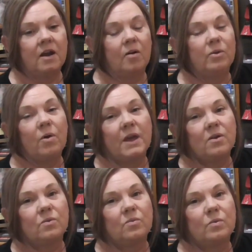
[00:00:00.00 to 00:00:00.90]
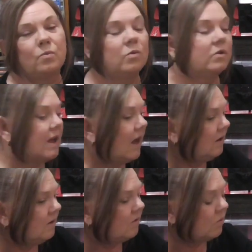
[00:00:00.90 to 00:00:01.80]
I'm not that good with
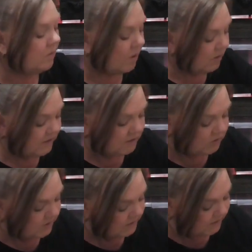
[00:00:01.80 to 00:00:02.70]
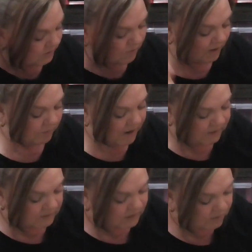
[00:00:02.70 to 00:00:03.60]
watercolours, although I did this one
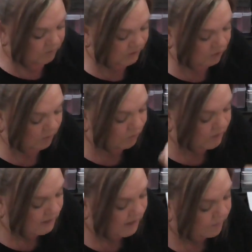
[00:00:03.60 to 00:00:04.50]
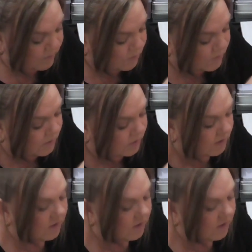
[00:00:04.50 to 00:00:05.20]
painting which I'm really happy with.